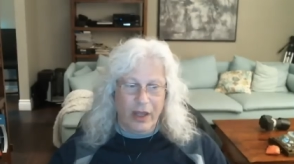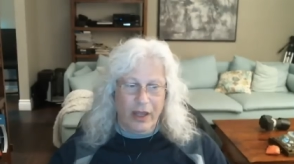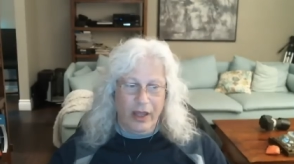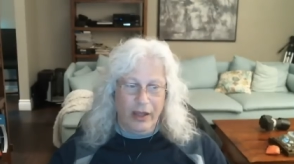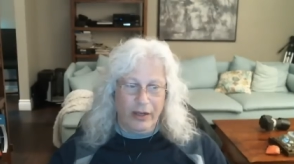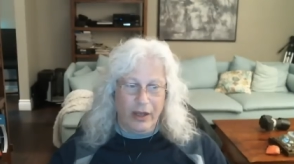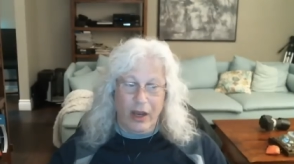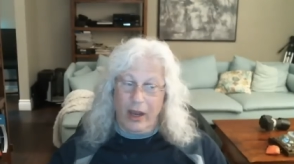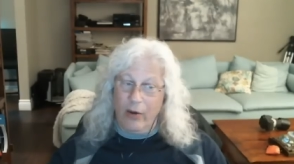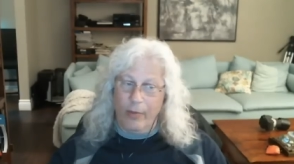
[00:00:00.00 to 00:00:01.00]
And uh,
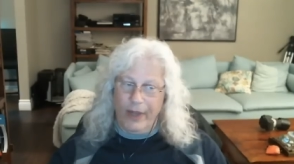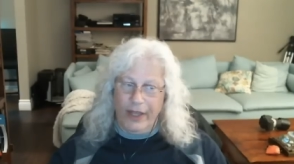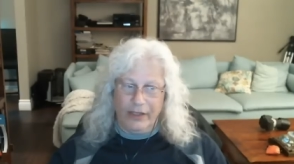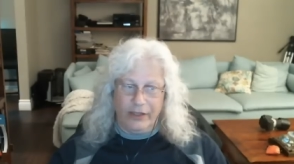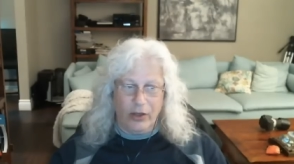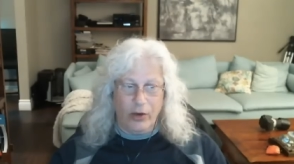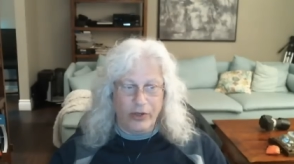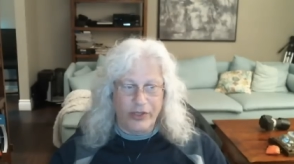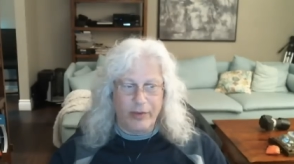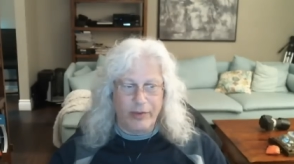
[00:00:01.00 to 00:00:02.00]
I hope I get to go to
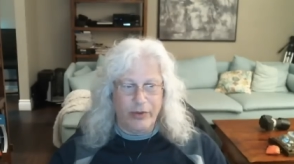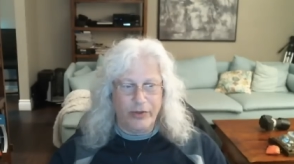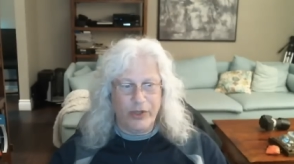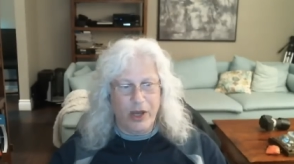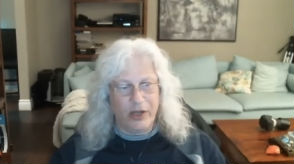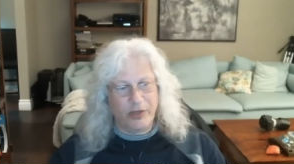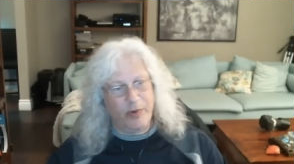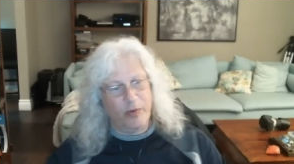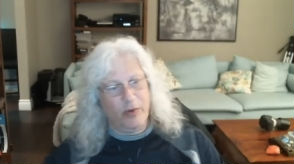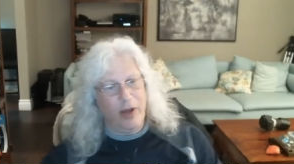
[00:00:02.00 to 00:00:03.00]
some of those talks.
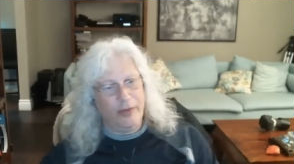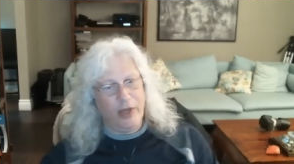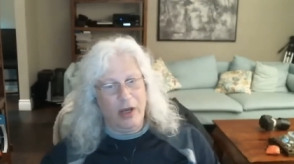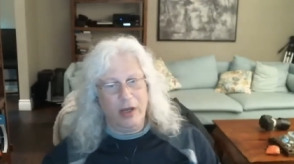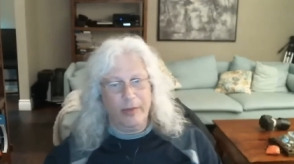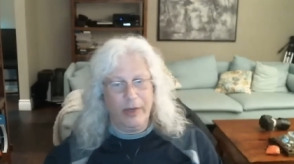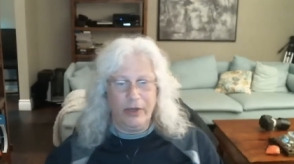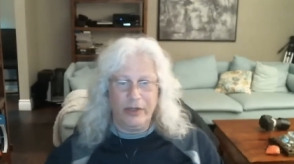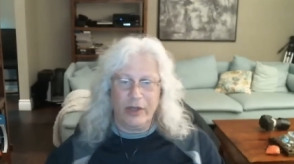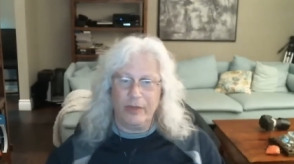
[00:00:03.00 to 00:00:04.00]
But what I'm talking about
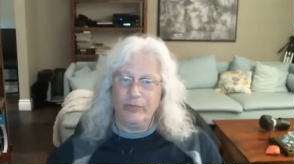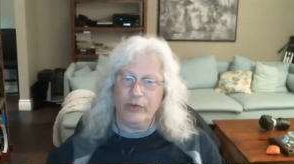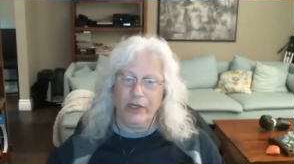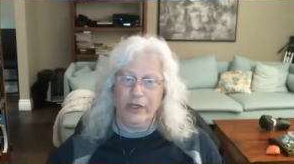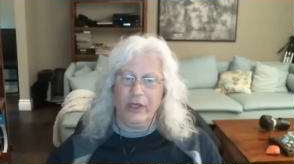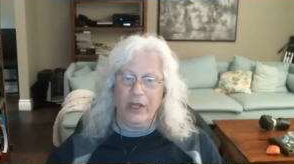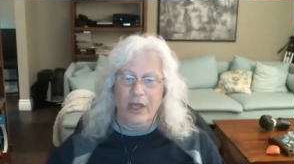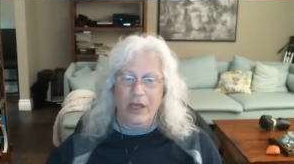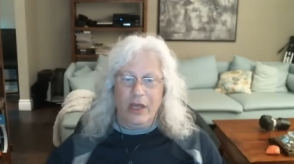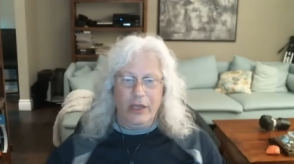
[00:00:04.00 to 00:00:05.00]
is I'm doing
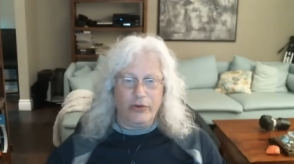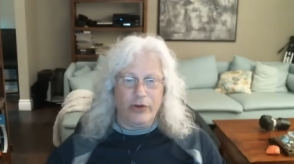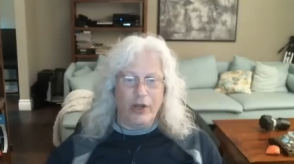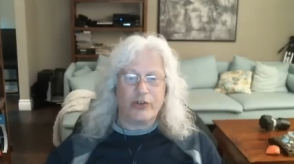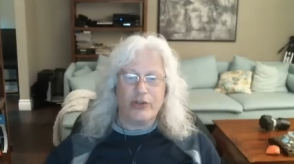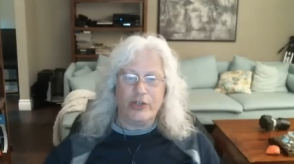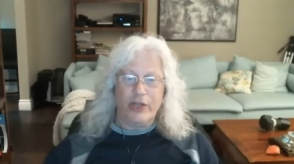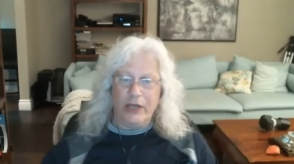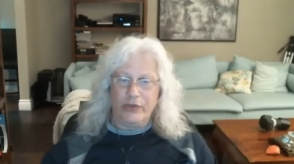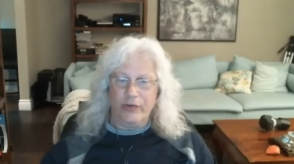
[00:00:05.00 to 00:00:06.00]
Introduction to
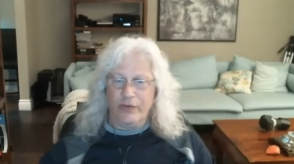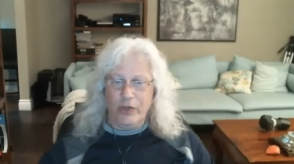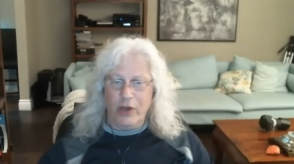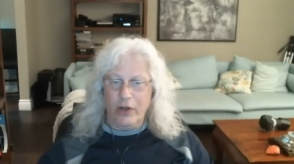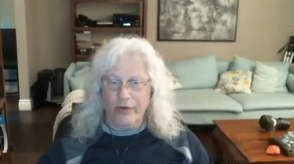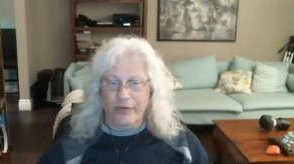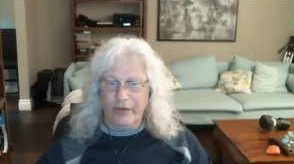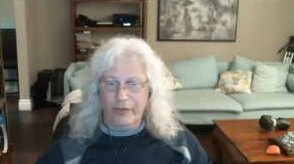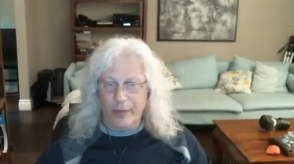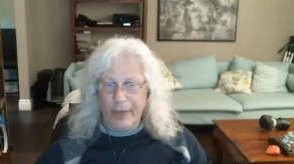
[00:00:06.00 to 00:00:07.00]
Astrophotography
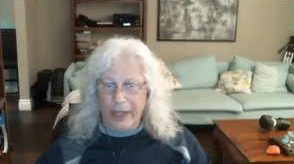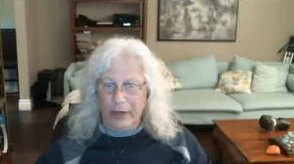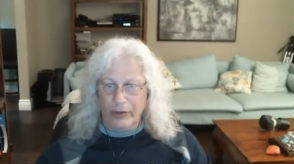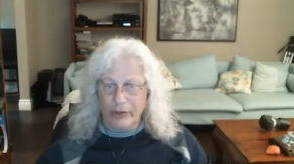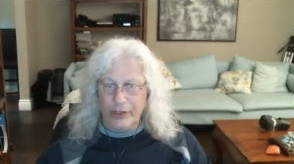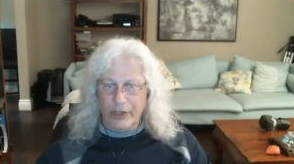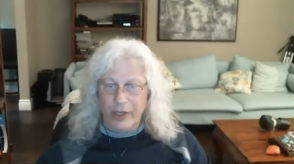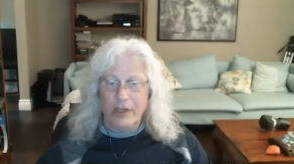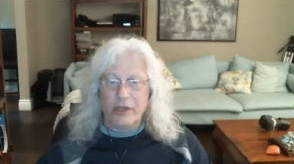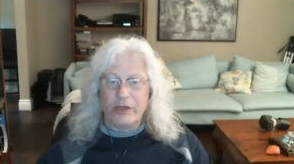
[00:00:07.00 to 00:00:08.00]
for Beginners.
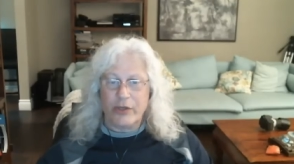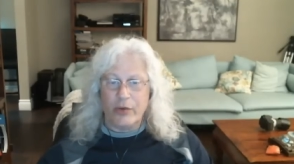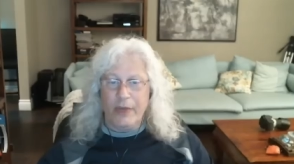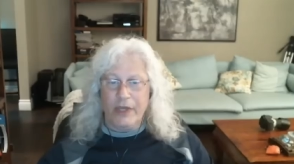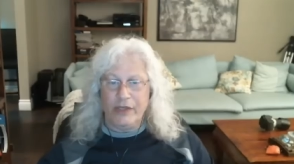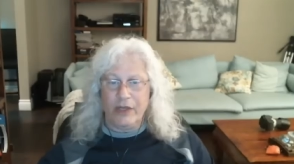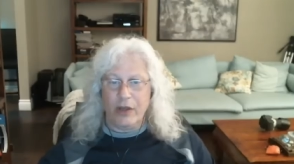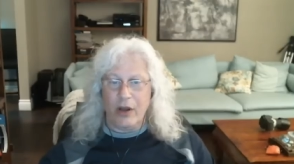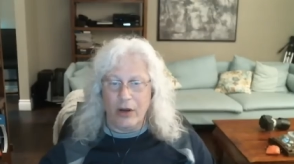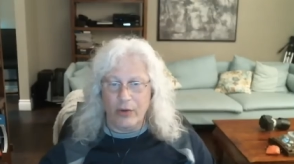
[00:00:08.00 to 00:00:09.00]
So basic
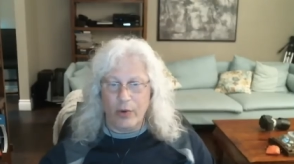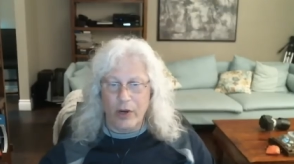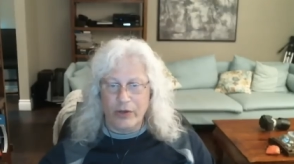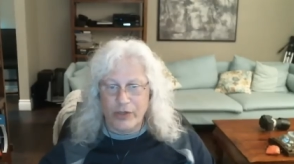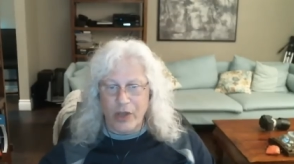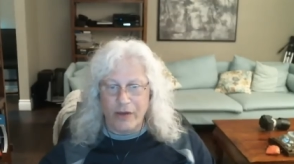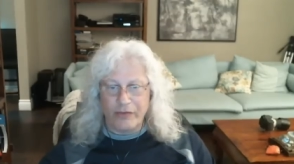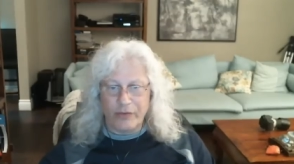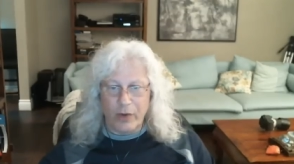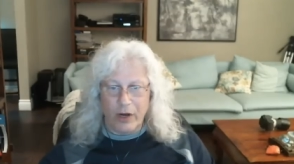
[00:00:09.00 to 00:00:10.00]
hardware,
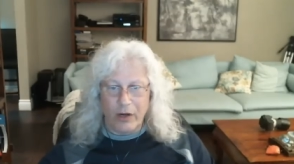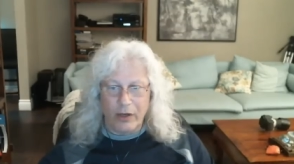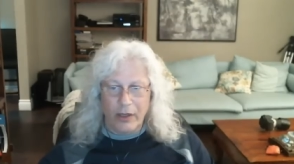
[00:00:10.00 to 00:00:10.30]
software,